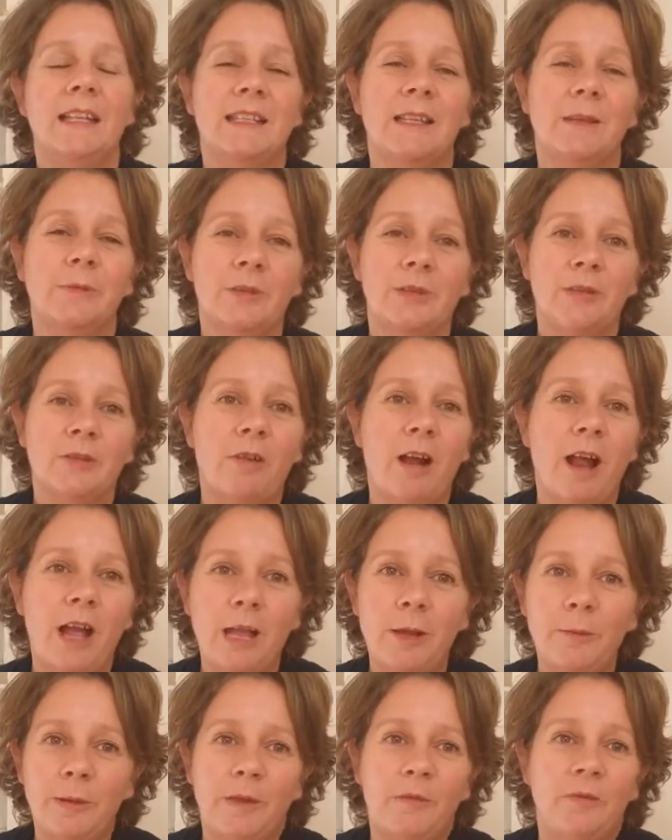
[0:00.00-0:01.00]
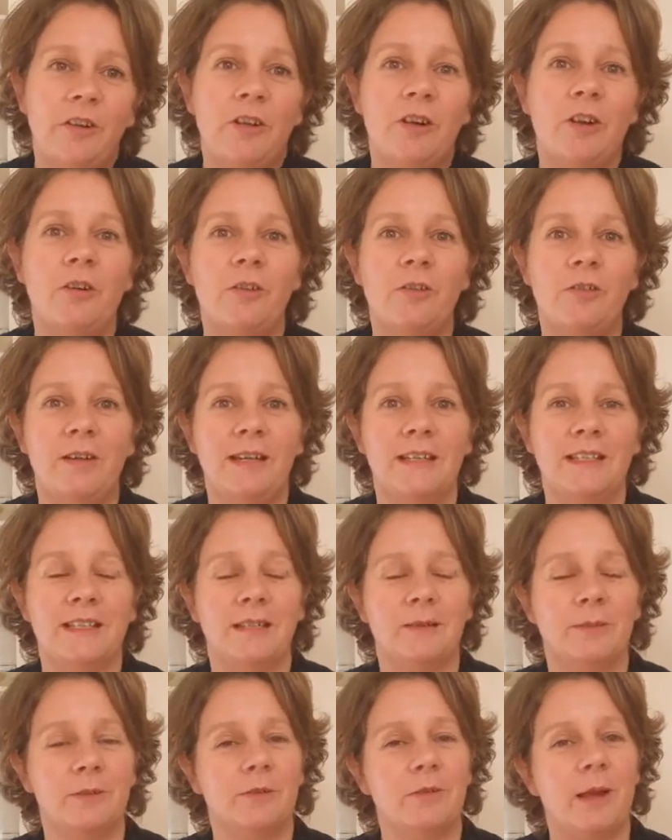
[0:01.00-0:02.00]
Subscribe if you're not already
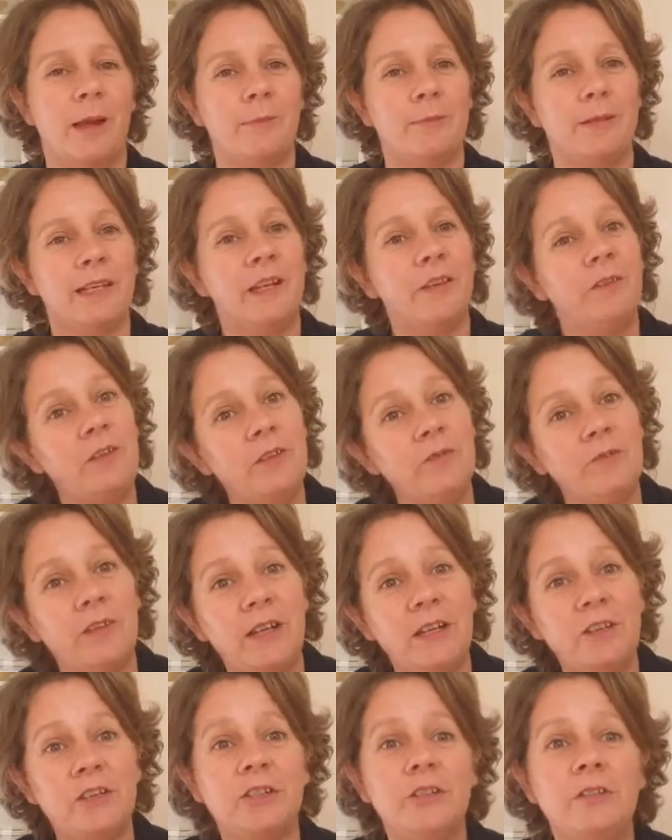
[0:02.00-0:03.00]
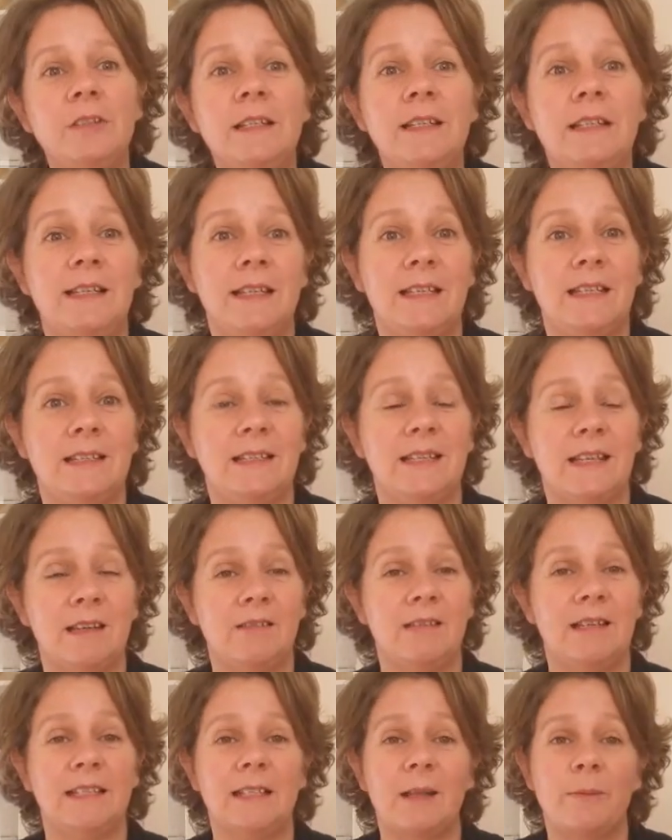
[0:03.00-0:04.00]
subscribed, and if you've enjoyed this
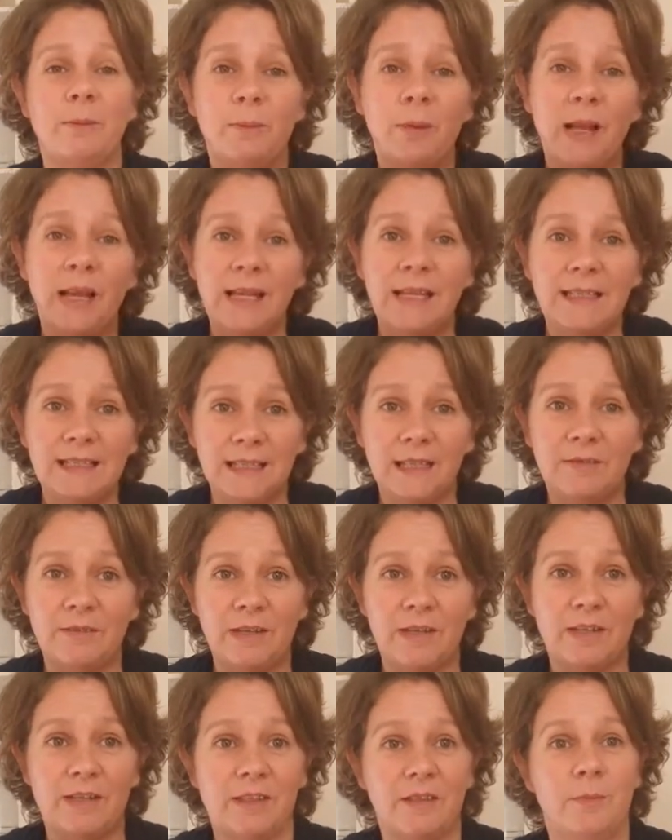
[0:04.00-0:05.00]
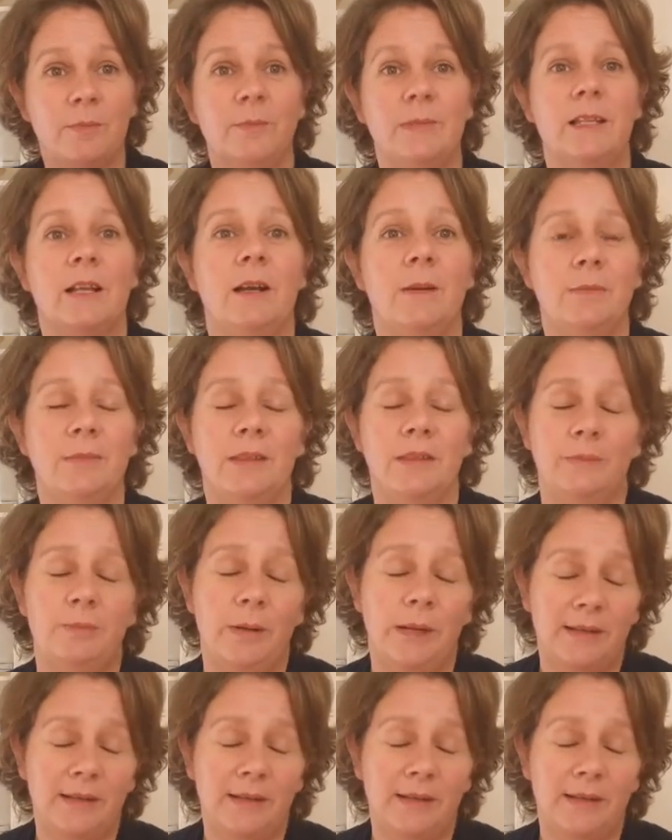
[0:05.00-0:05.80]
series, then please give it a thumbs up.